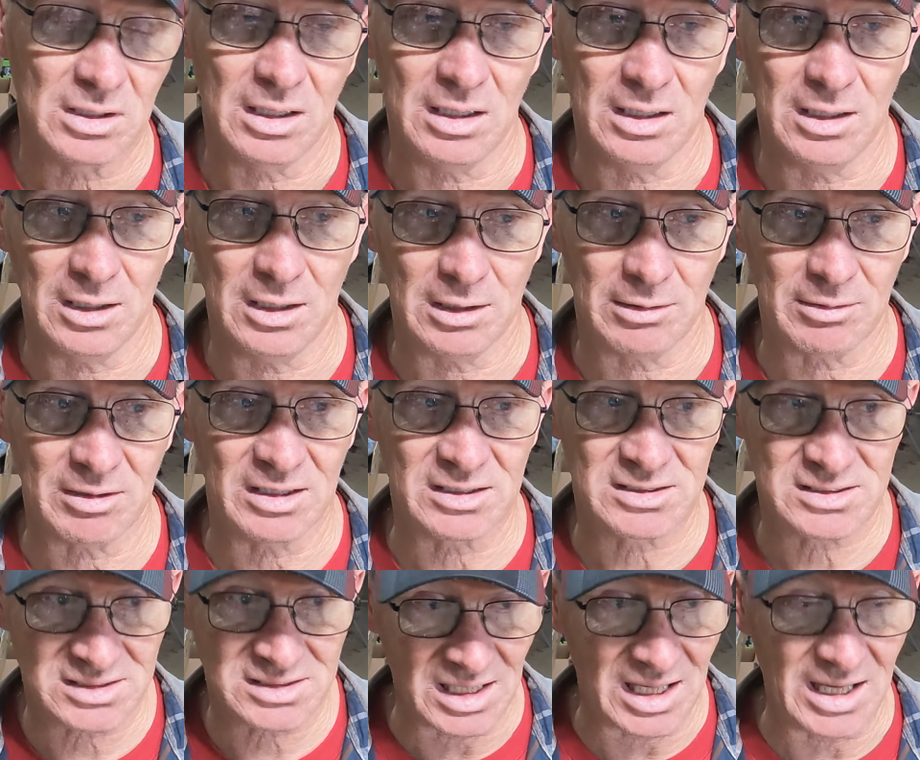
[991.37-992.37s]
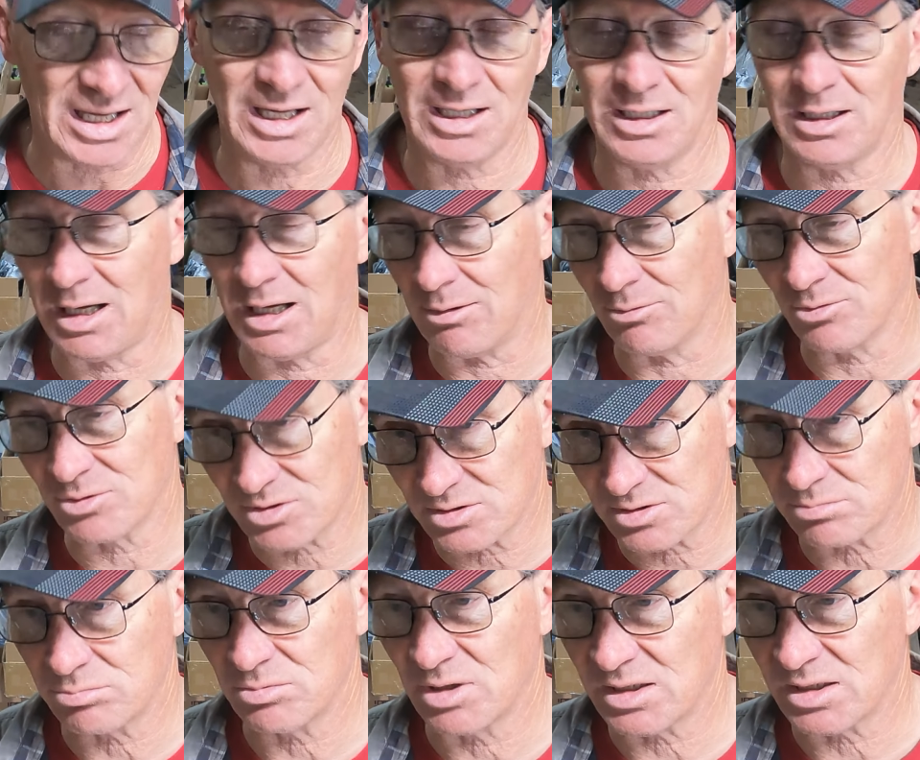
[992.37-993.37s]
It's sad.
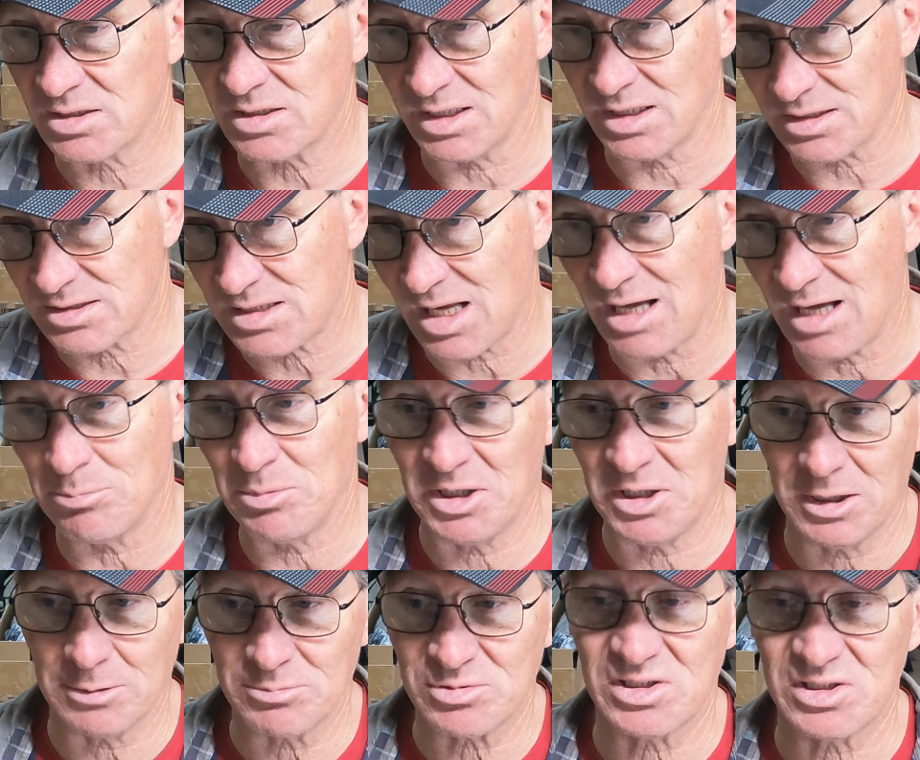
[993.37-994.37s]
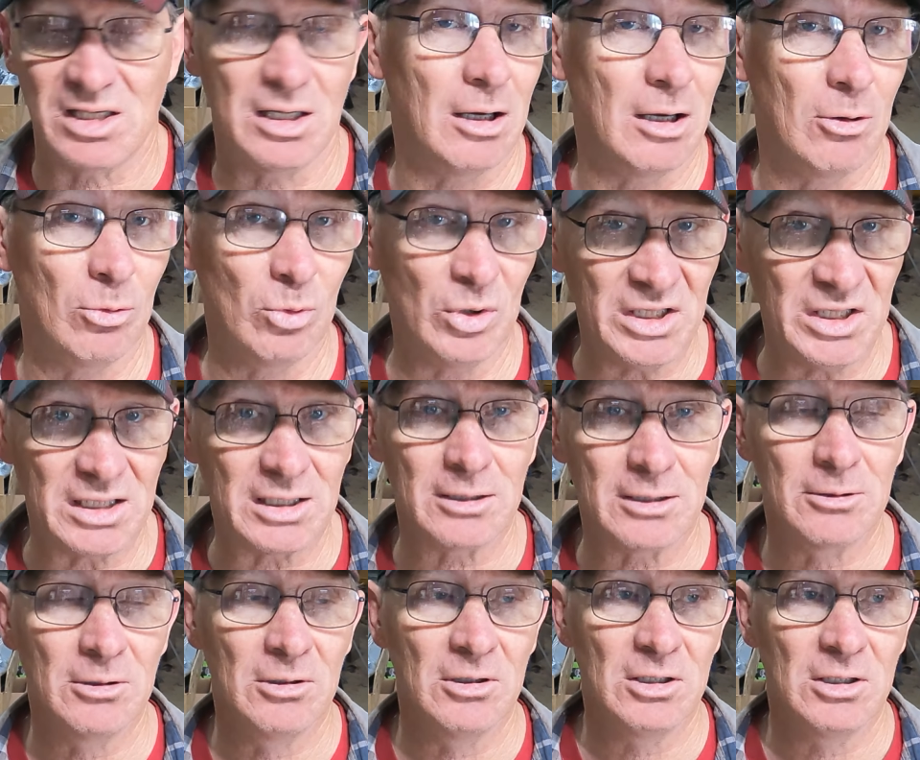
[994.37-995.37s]
It's had me upset all week,
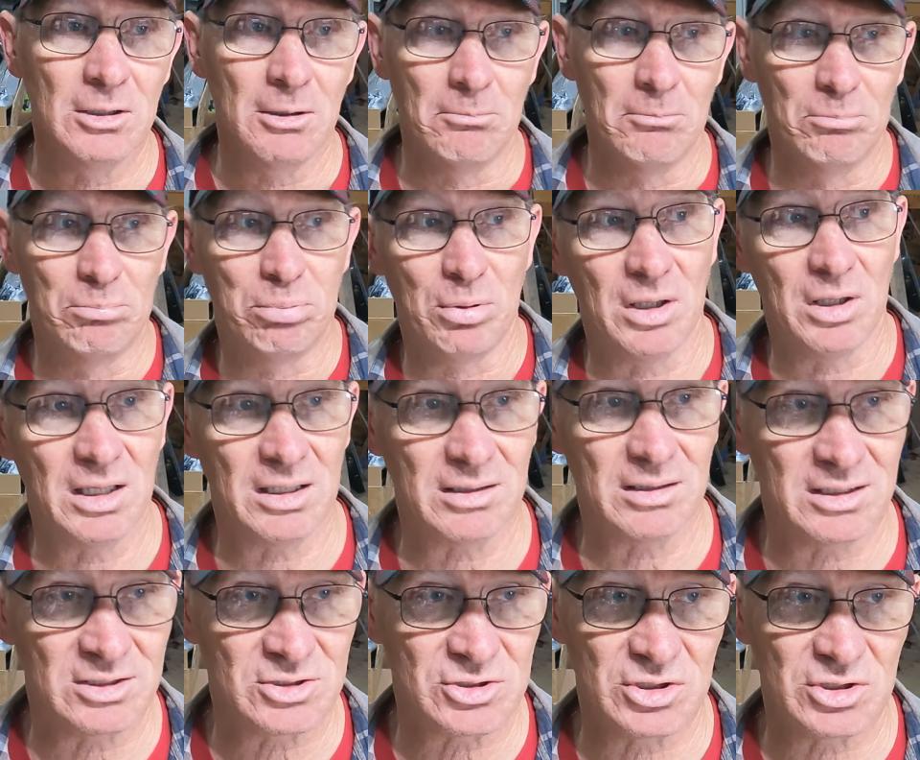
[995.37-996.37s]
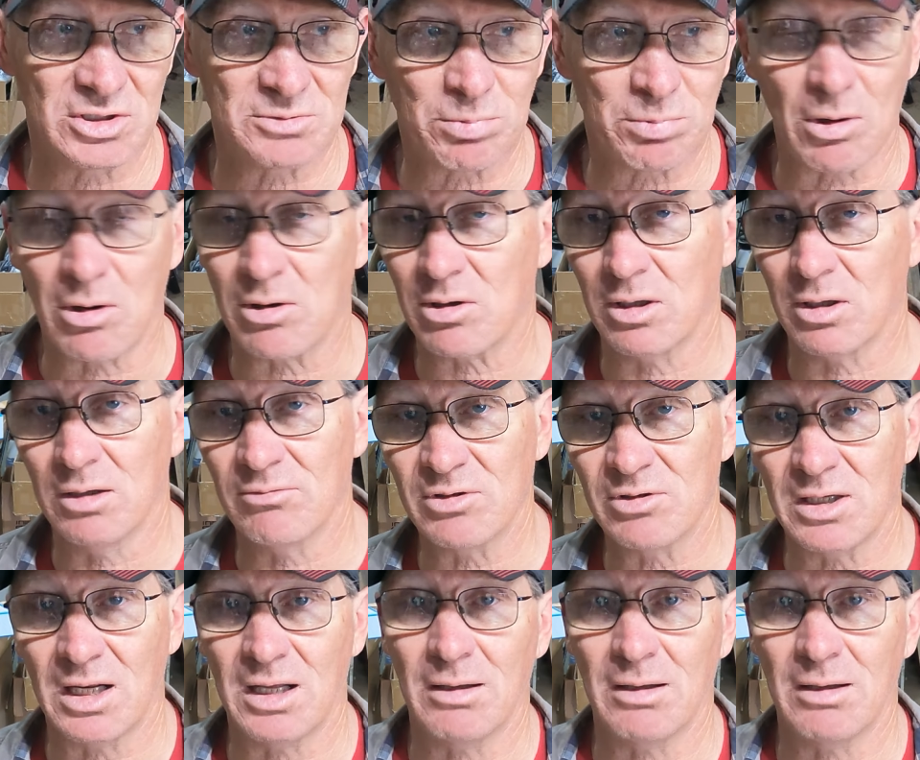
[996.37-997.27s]
but it's just part of it.